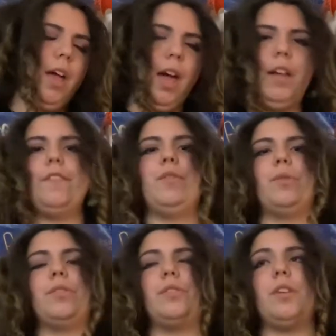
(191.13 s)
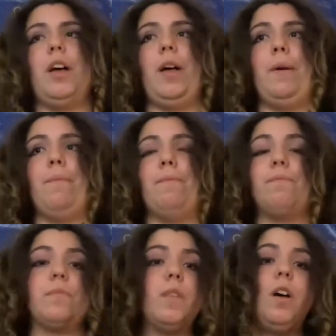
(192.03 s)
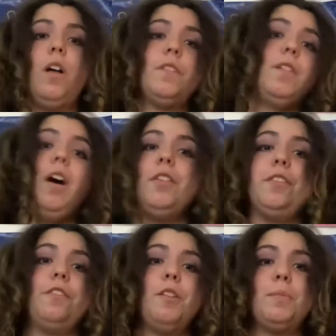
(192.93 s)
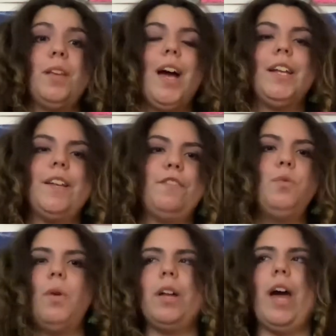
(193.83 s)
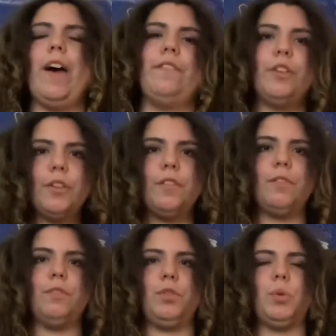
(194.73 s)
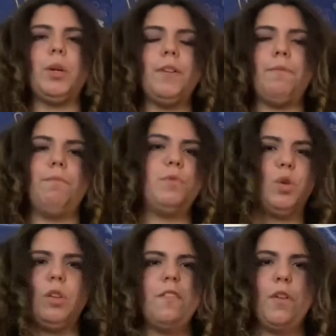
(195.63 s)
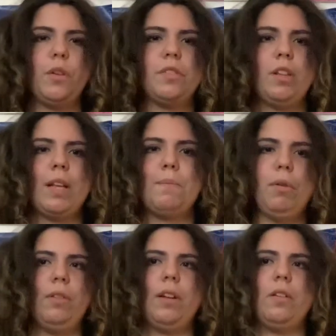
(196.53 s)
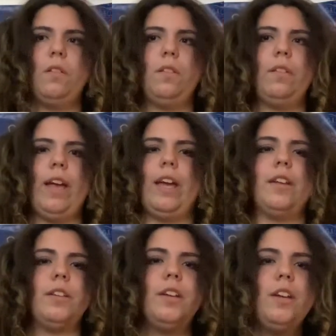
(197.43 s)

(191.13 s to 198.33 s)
And of course, on the other flip side, if you want to have your story solely focused on political and,